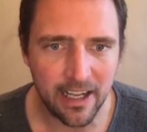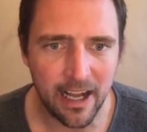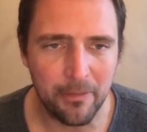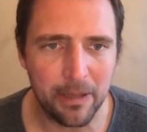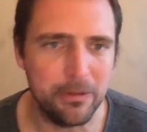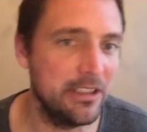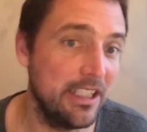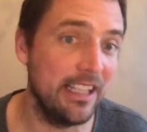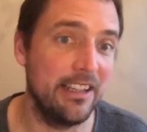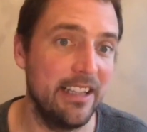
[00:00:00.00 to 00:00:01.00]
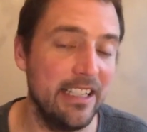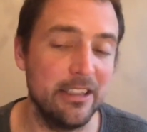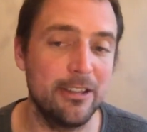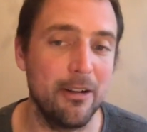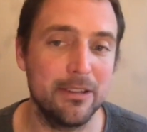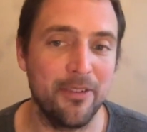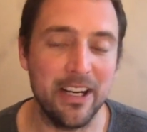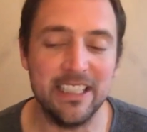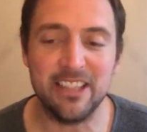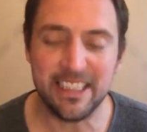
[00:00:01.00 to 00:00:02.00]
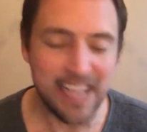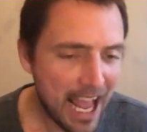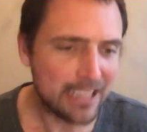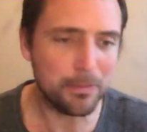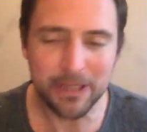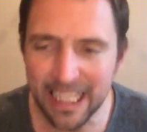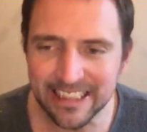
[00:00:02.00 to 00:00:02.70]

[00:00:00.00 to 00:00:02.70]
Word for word: I'm like, but you did think the show was funny? He's like, yes, but that's